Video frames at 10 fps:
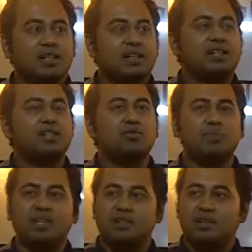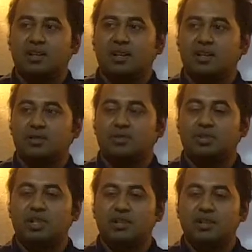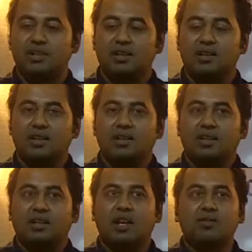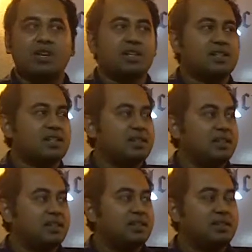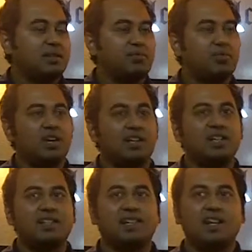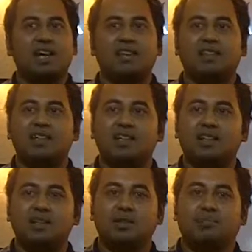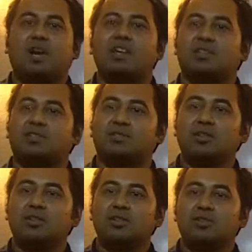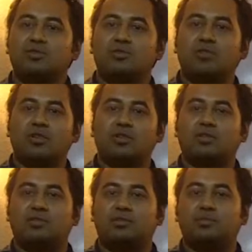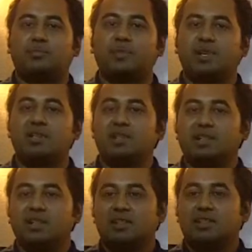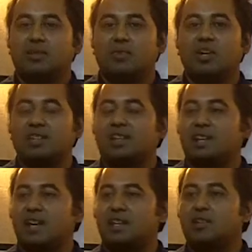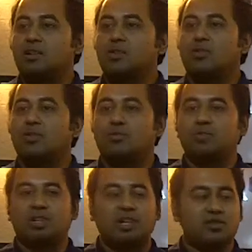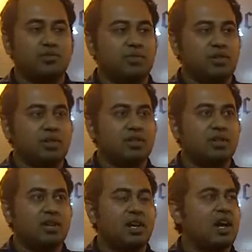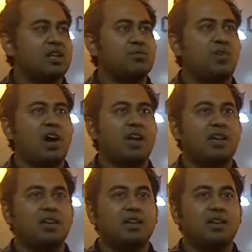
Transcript: He said to me, Sudhi, nowadays the product I sell, I think the price should not be the one that I quote to the customers. I asked why.